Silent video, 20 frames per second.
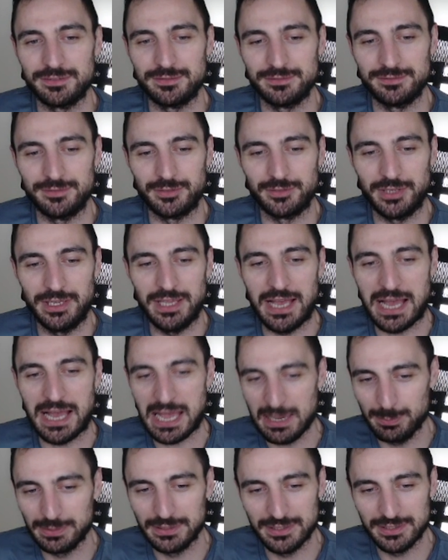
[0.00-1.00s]
Okay, I
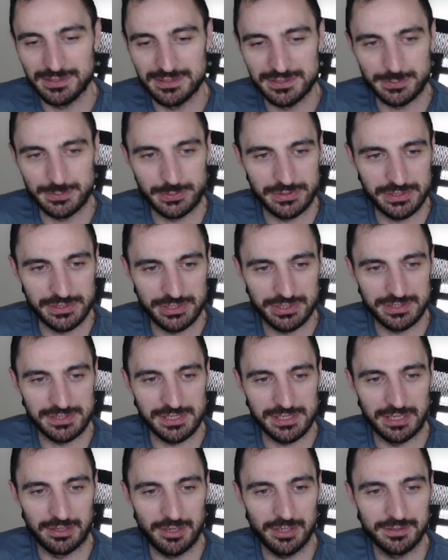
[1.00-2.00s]
play these positions a
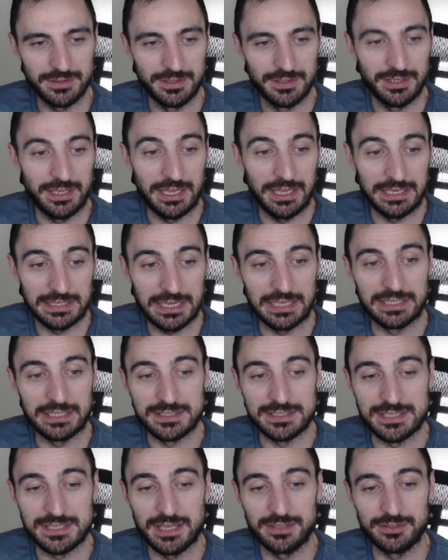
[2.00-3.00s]
lot, and I can
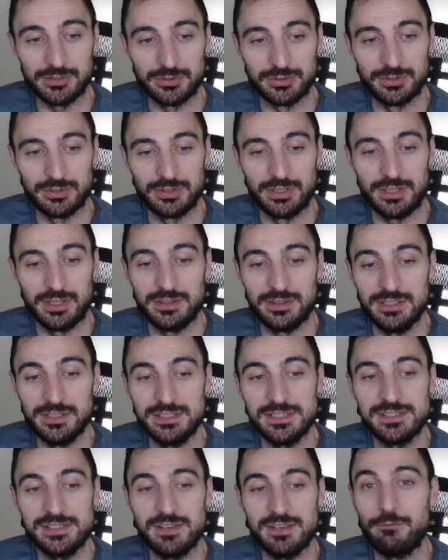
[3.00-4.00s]
tell you, this is
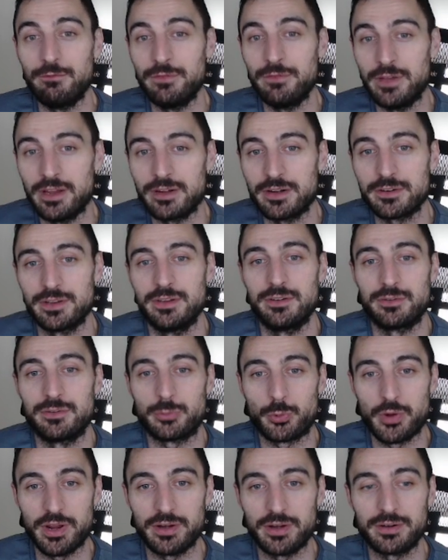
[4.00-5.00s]
a very
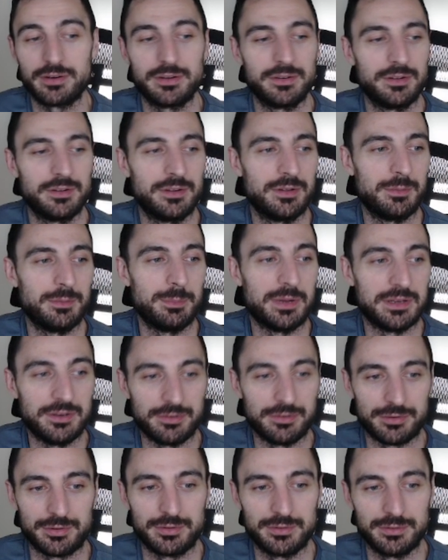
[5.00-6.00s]
rare maneuver.
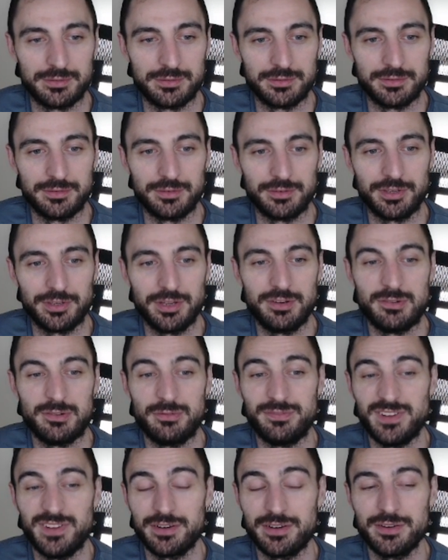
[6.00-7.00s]
Okay,
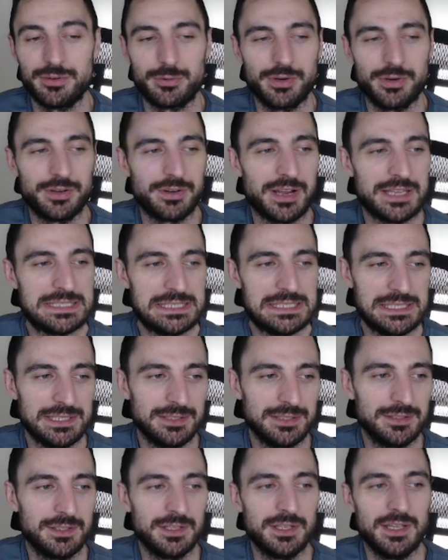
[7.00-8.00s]
very rare idea,
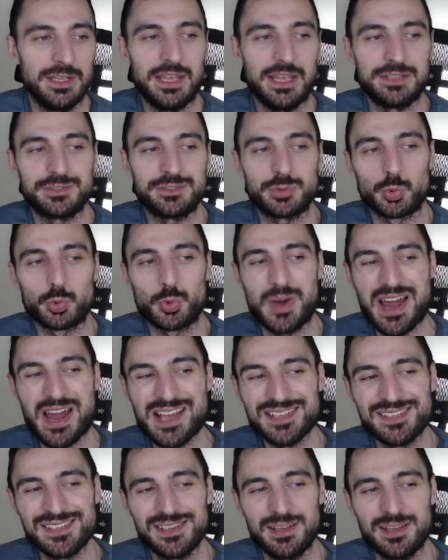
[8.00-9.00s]
and
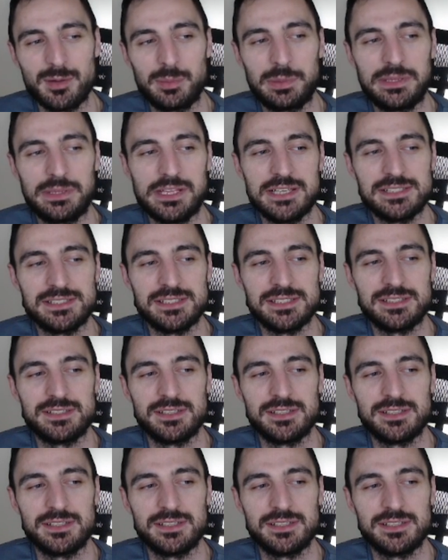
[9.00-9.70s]
Raz plays it